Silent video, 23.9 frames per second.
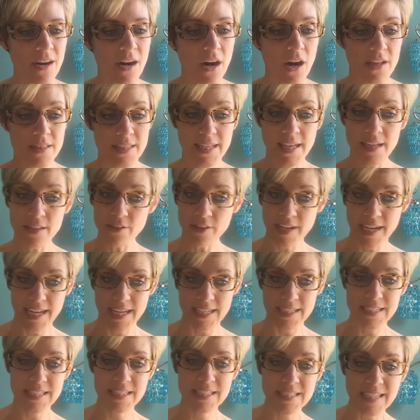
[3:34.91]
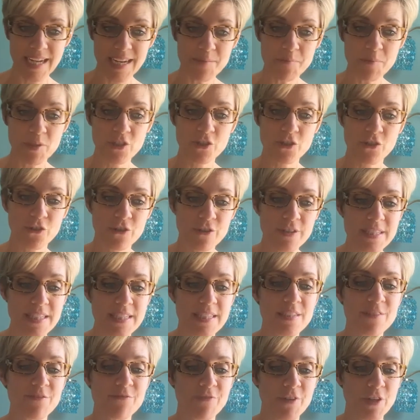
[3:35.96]
On the other hand, excitement turns
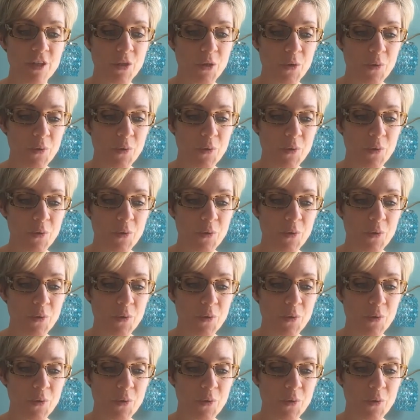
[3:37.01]
into fear